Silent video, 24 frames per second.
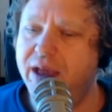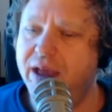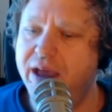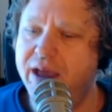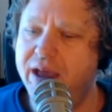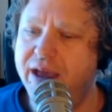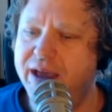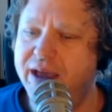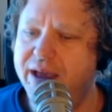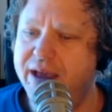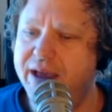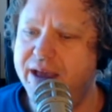
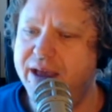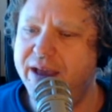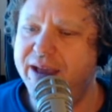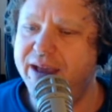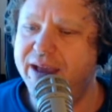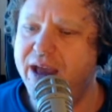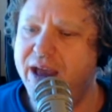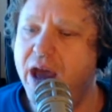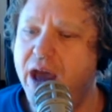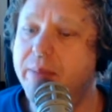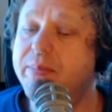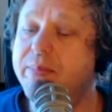
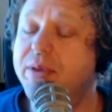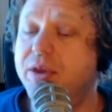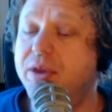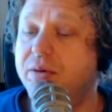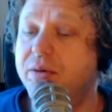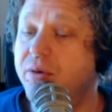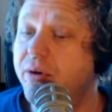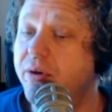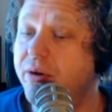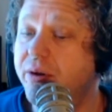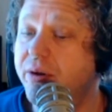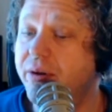a
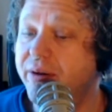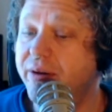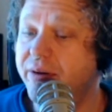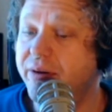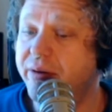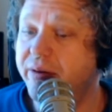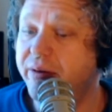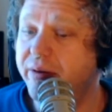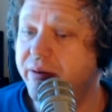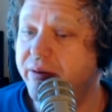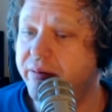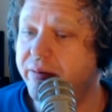pure
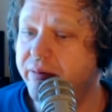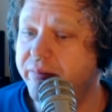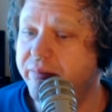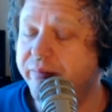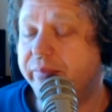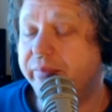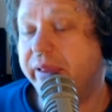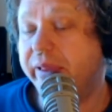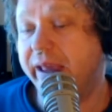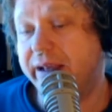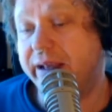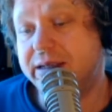
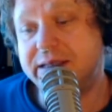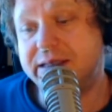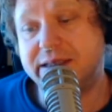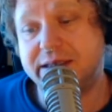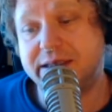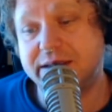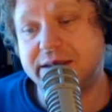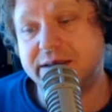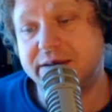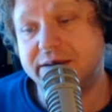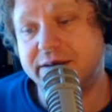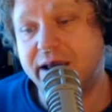place.